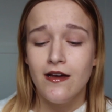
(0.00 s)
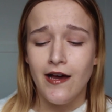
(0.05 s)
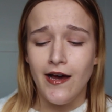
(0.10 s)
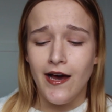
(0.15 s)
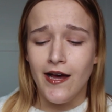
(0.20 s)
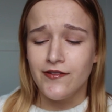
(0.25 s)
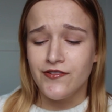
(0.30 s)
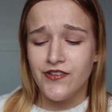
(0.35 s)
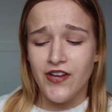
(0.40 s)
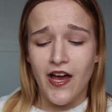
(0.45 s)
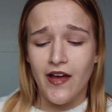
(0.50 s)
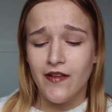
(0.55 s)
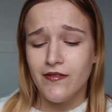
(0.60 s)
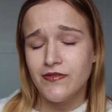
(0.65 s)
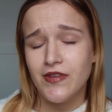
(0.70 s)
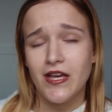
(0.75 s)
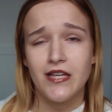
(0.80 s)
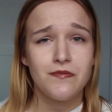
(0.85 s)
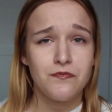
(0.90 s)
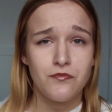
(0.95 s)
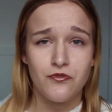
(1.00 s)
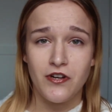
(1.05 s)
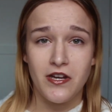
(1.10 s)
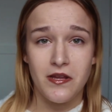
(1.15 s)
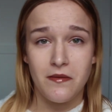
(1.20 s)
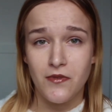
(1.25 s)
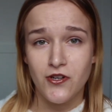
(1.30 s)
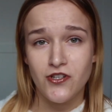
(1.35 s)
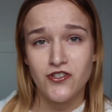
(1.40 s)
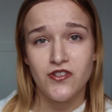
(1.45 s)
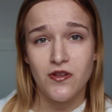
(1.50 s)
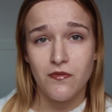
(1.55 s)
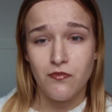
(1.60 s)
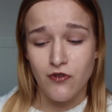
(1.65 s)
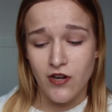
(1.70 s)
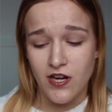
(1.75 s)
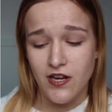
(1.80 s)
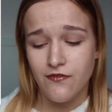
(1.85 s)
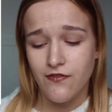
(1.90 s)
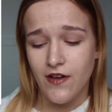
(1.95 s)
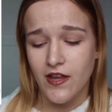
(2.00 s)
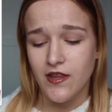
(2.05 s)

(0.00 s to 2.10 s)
And yeah, that's pretty much the brief.